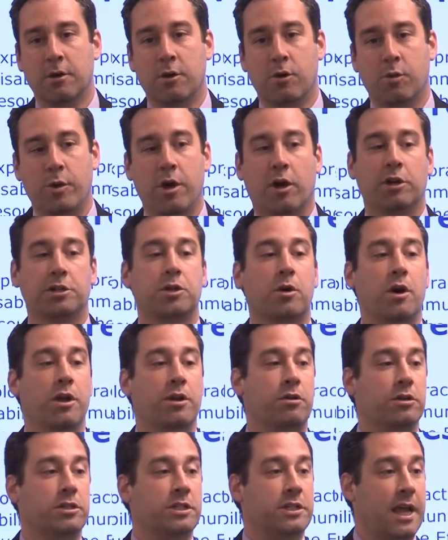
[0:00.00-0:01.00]
We also
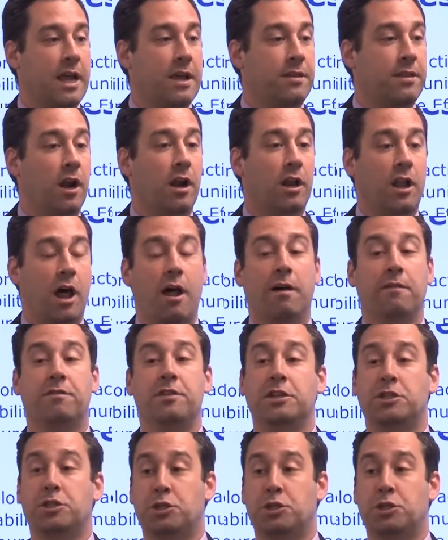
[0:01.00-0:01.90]
understand that a lot of these